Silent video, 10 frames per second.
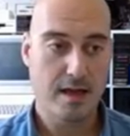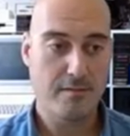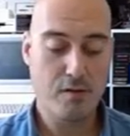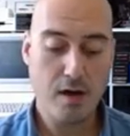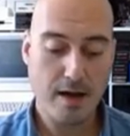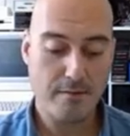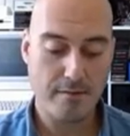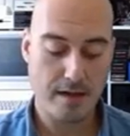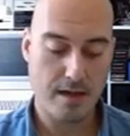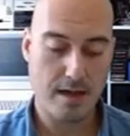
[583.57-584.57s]
If you
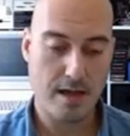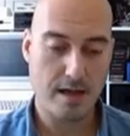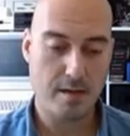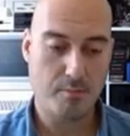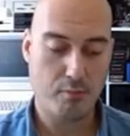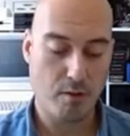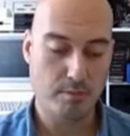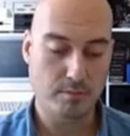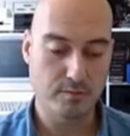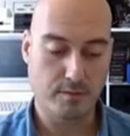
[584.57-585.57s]
have any
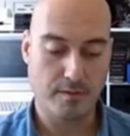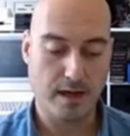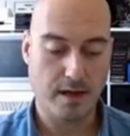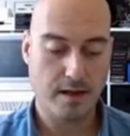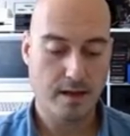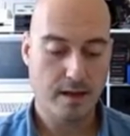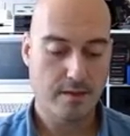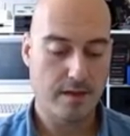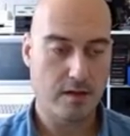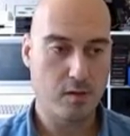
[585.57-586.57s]
problems with that,
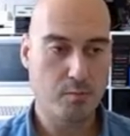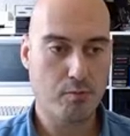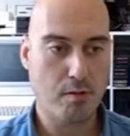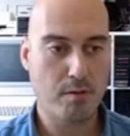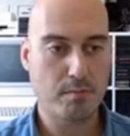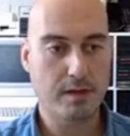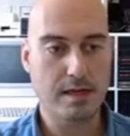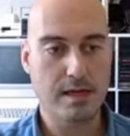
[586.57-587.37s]
then you probably